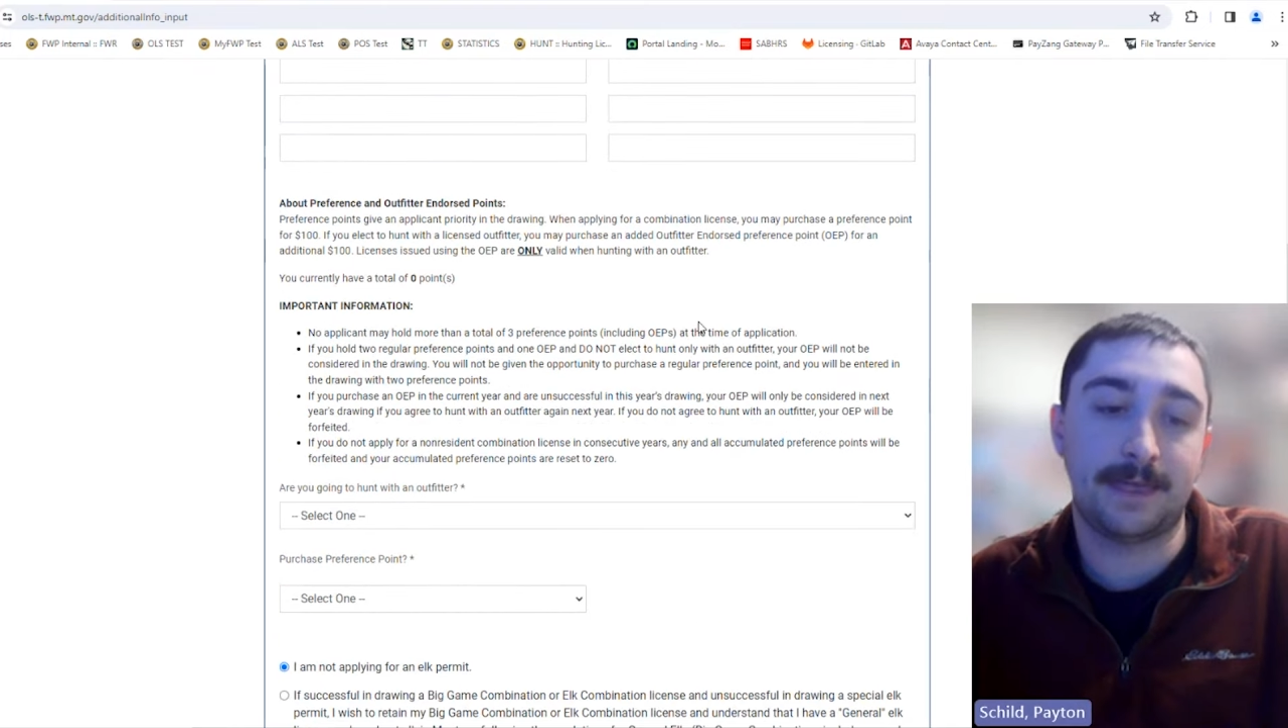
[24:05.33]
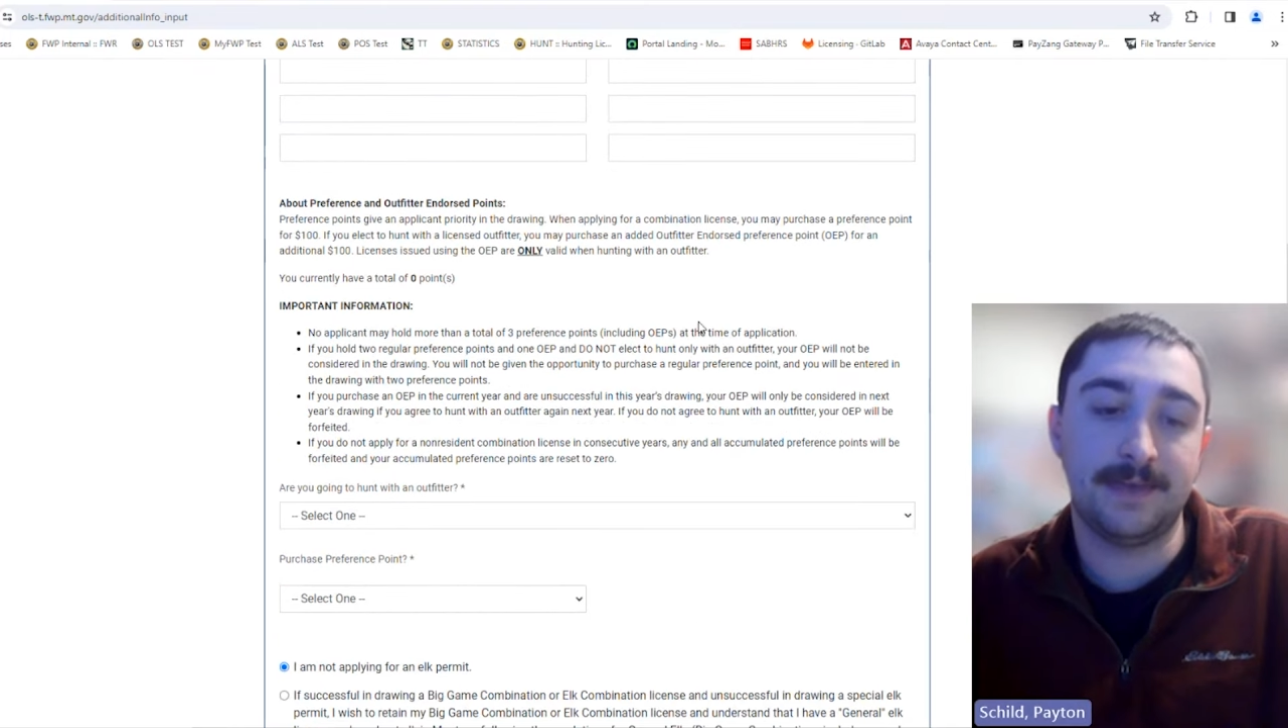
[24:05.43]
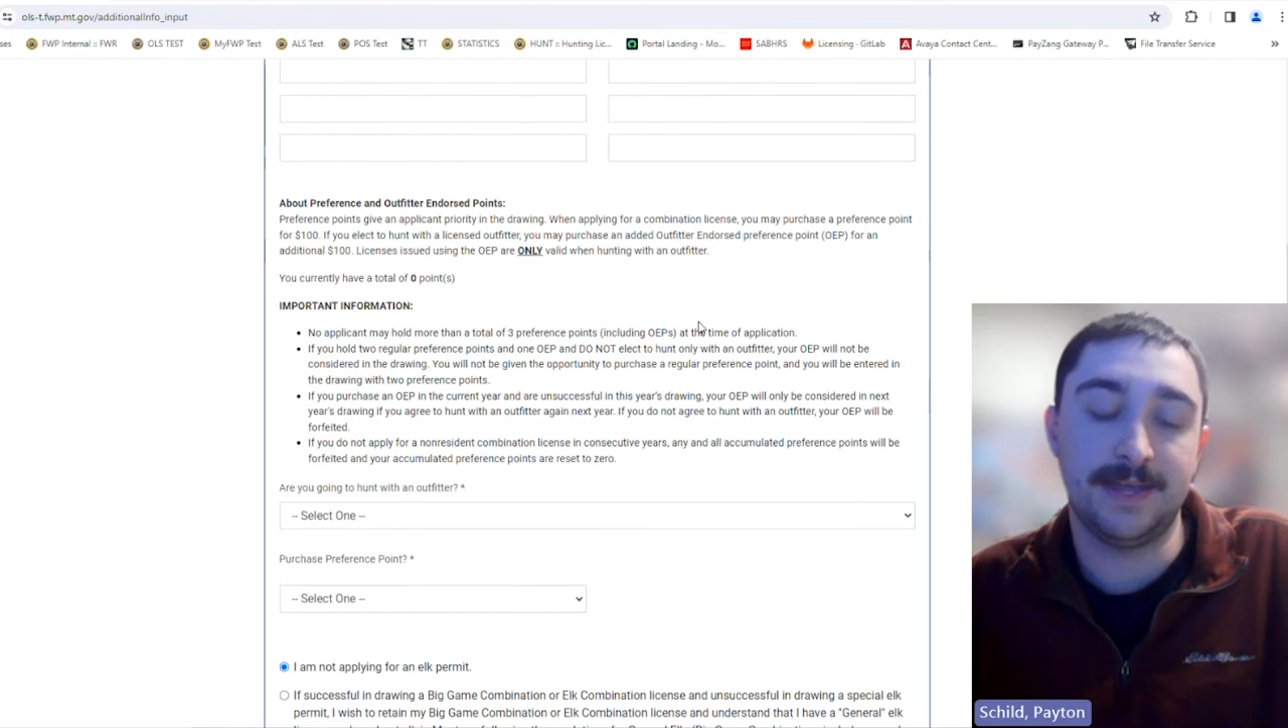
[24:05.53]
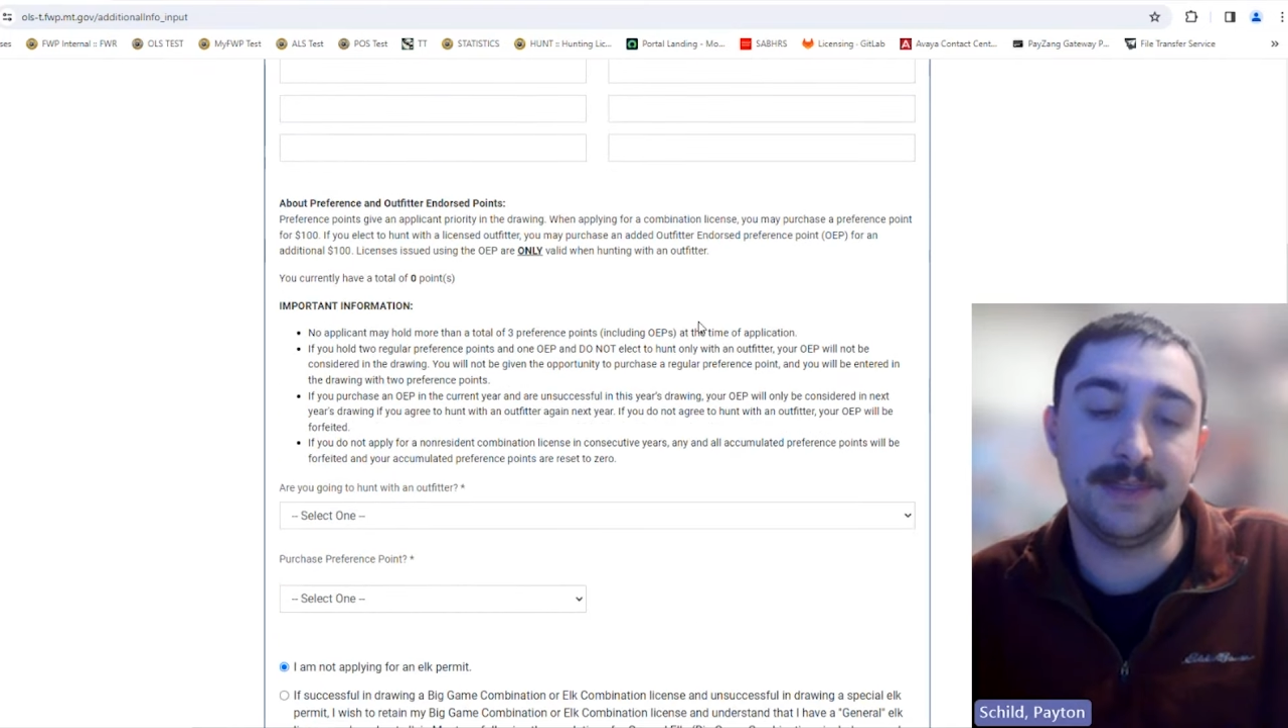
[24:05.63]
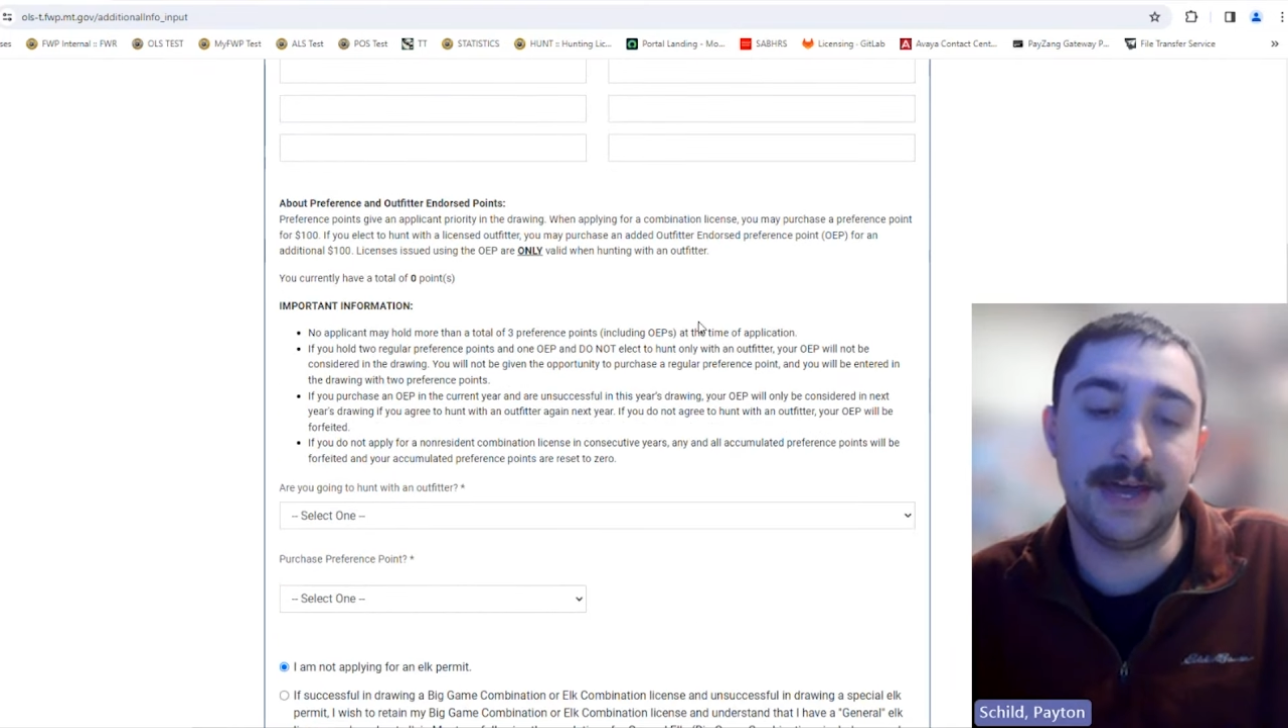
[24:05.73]

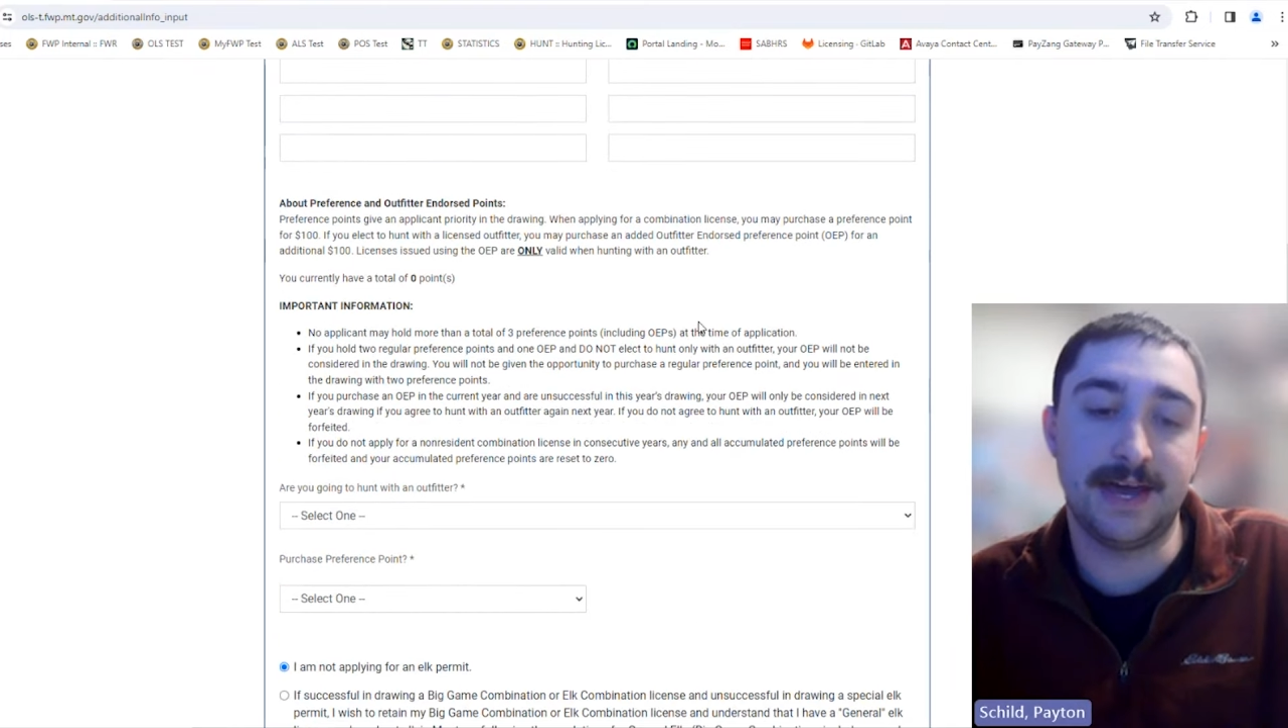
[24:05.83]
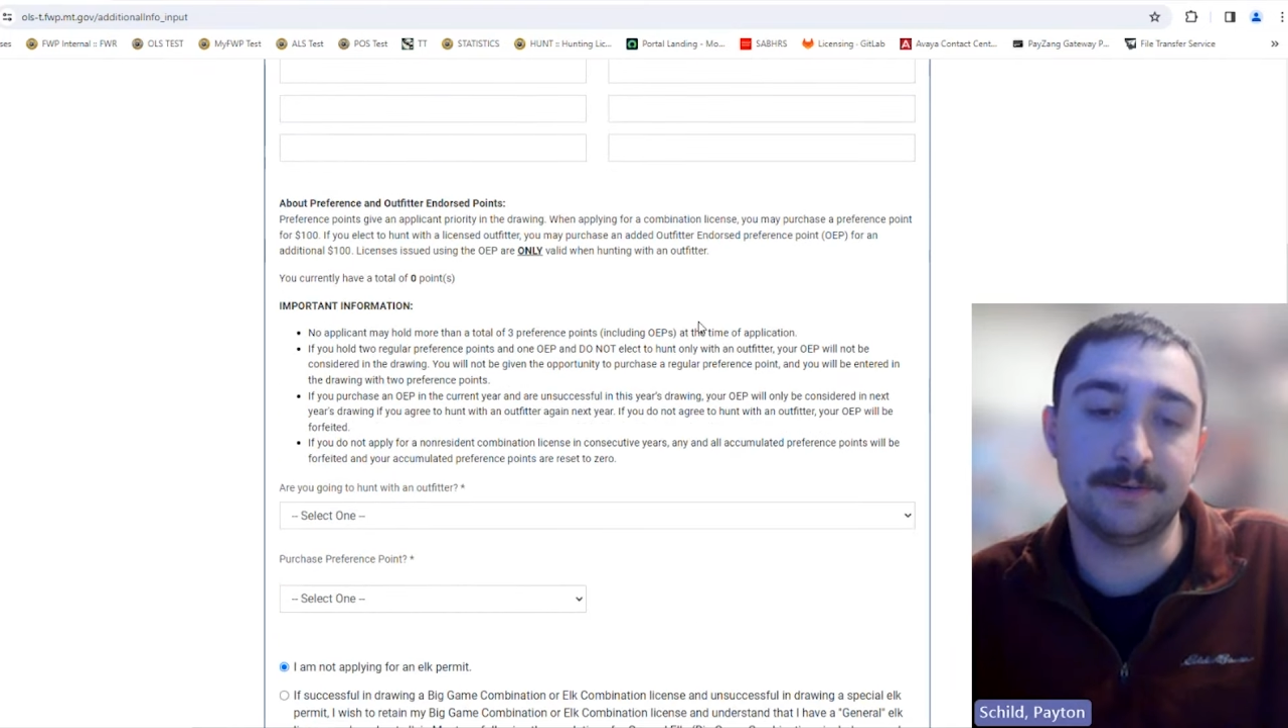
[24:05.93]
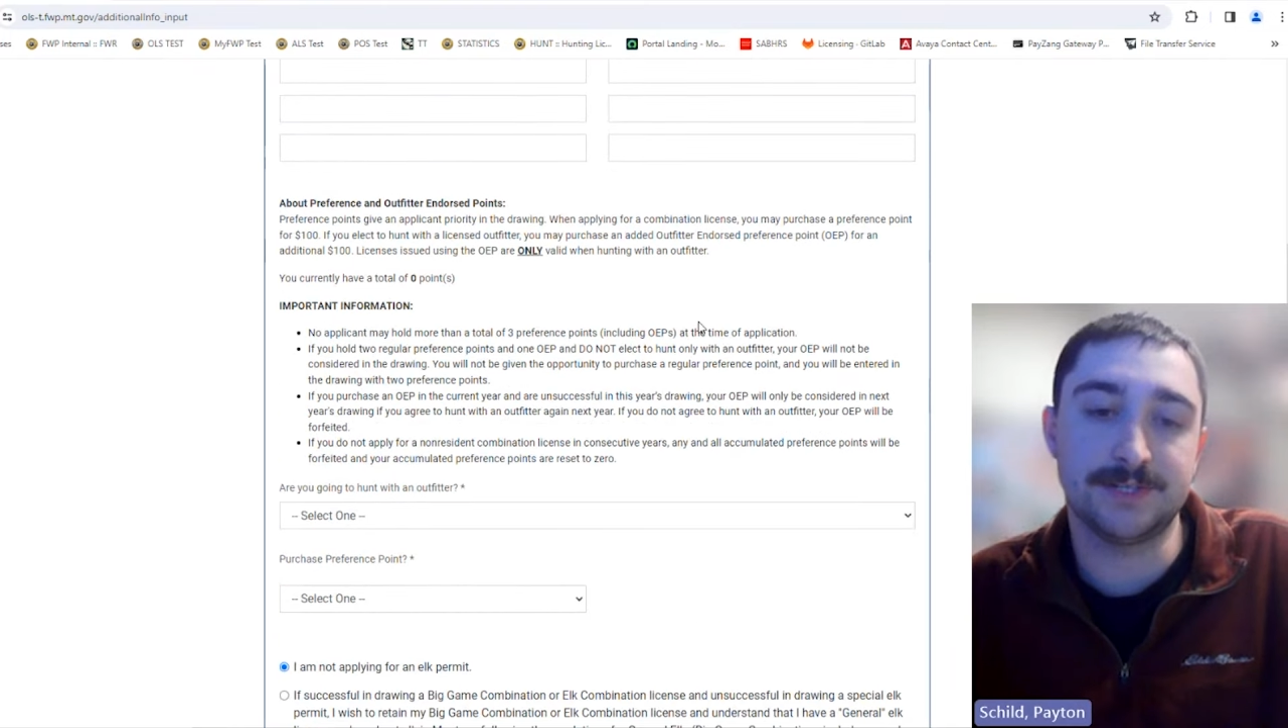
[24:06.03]
that